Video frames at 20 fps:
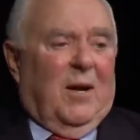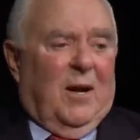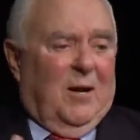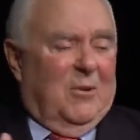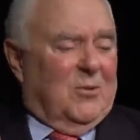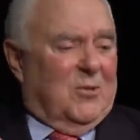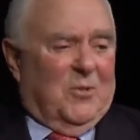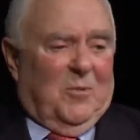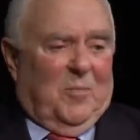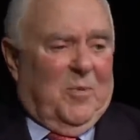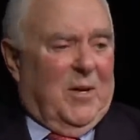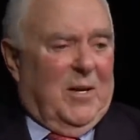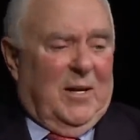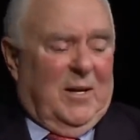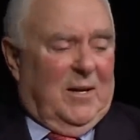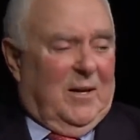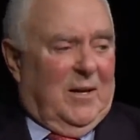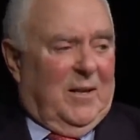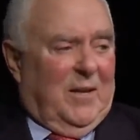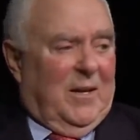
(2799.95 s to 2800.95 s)
I was in the
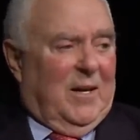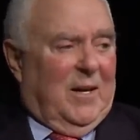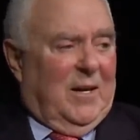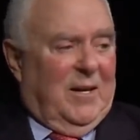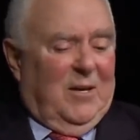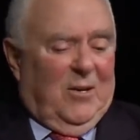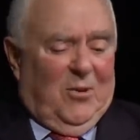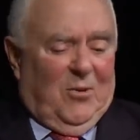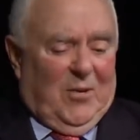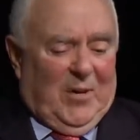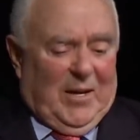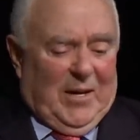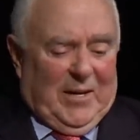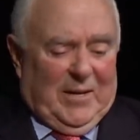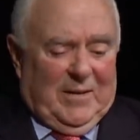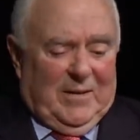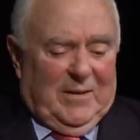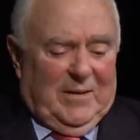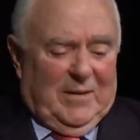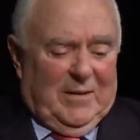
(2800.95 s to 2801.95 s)
Pentagon then, I know
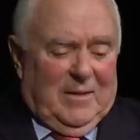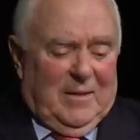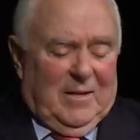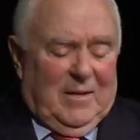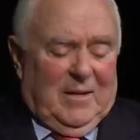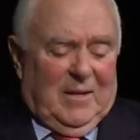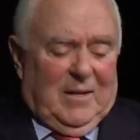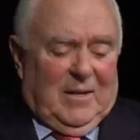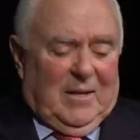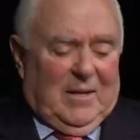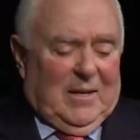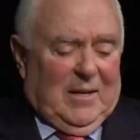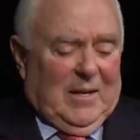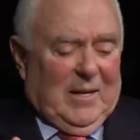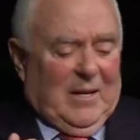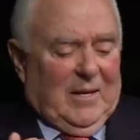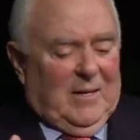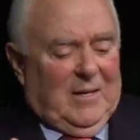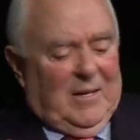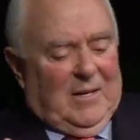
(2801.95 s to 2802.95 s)
that.
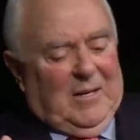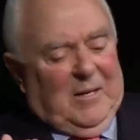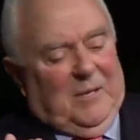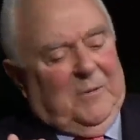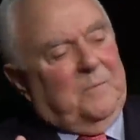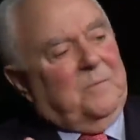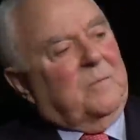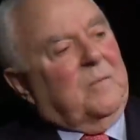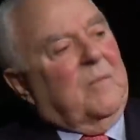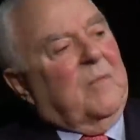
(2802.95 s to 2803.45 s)
And, uh,